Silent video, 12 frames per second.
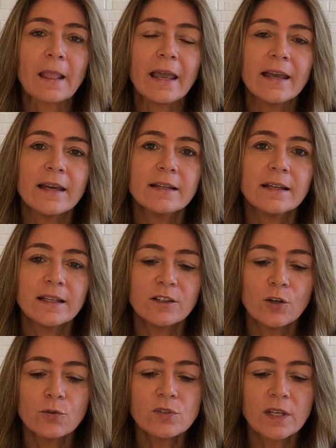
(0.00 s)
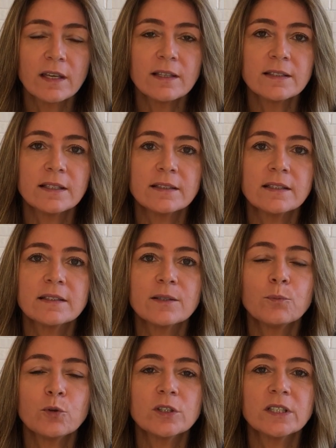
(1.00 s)
And in those cases, it's
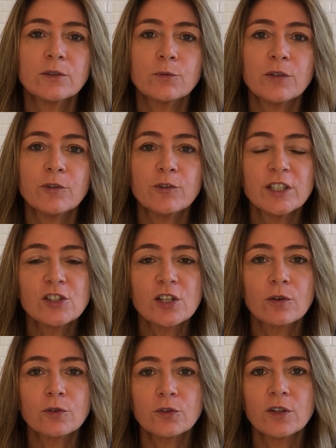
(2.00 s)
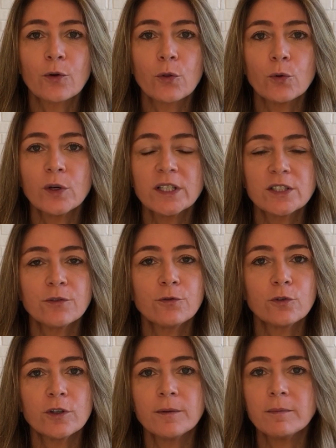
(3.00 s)
important when we reach out to the authority
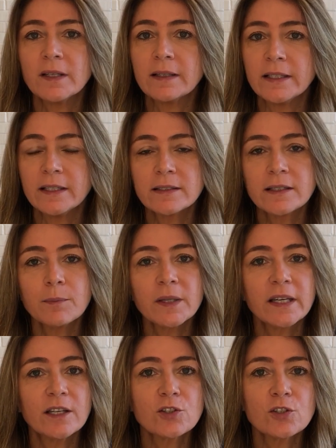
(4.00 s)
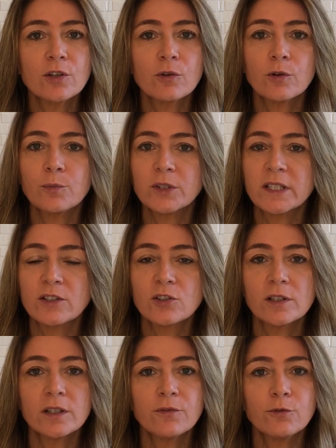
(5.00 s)
for a leniency application or
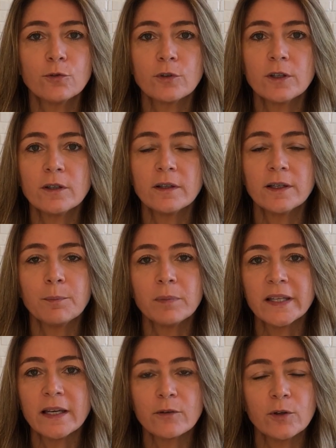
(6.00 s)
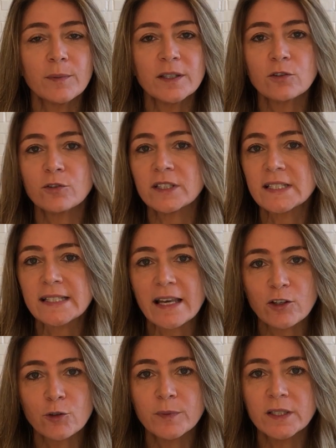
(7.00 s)
potentially for a plea agreement or a
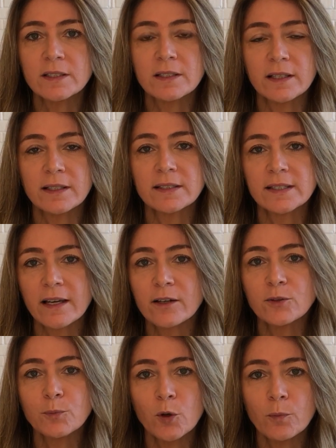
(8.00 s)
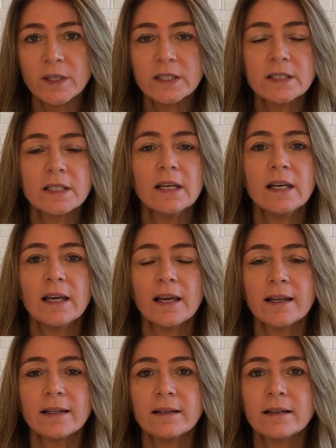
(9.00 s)
settlement at a second moment.
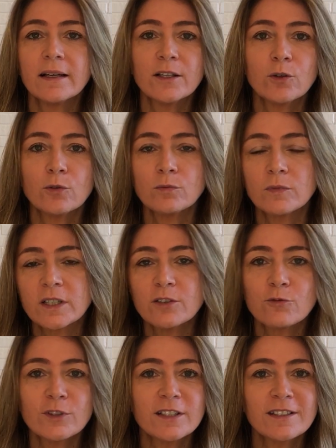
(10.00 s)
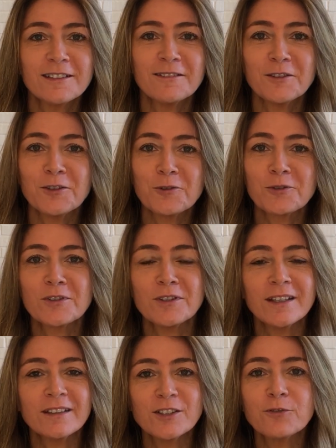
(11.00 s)
And I know countries use
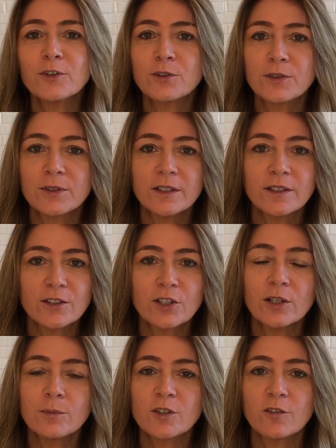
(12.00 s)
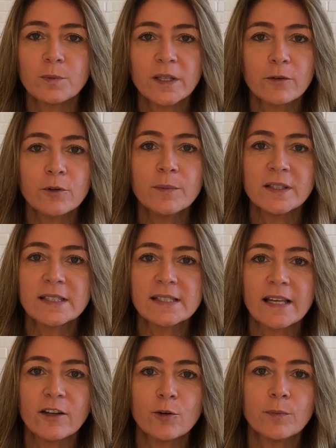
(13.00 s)
the different terms of plea agreements,
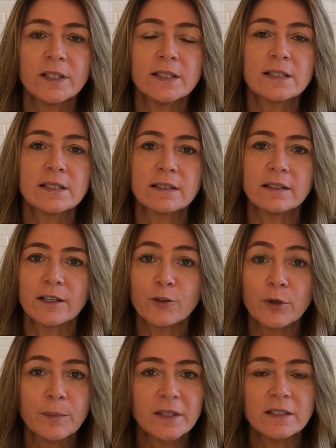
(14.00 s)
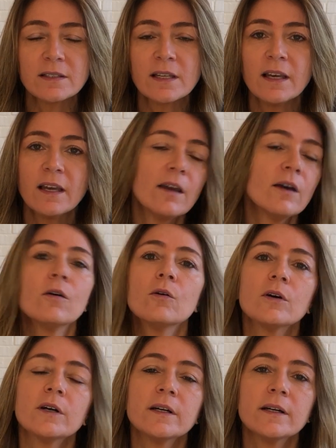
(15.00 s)
settlements, agreements,
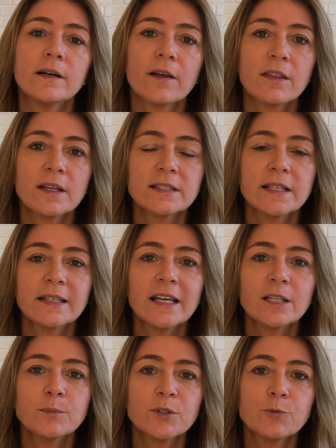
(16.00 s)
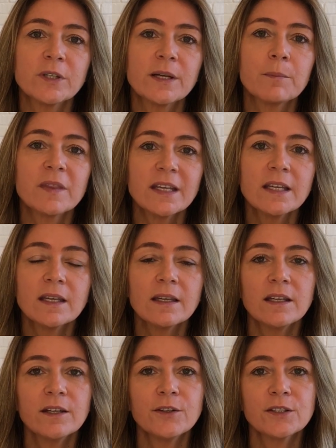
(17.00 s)
or things like that. But what I'm thinking
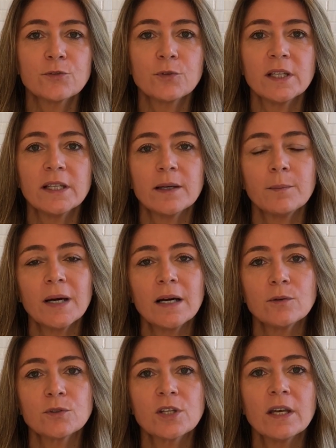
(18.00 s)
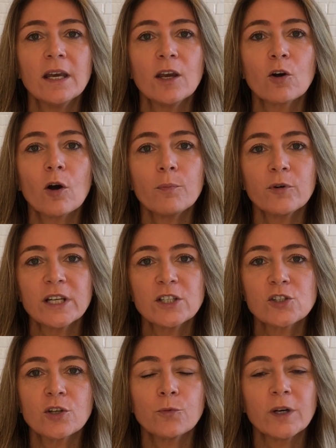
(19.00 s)
here is really about
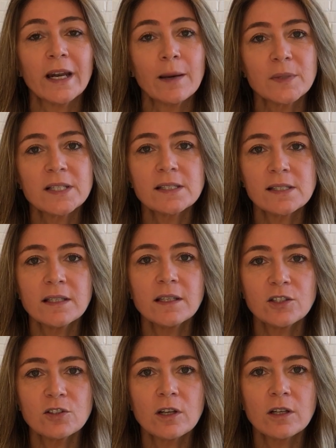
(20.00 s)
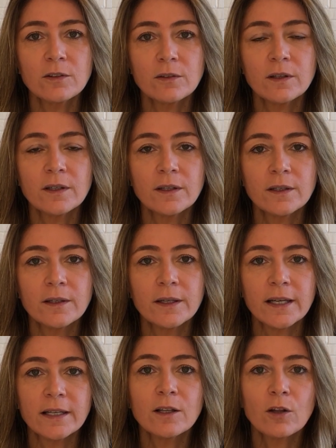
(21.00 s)
cooperation when amnesty is not
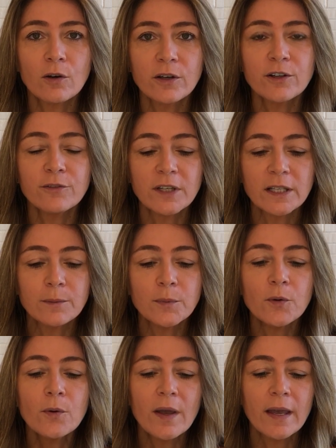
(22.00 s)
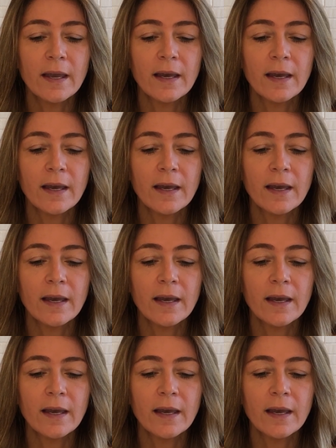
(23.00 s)
any longer available.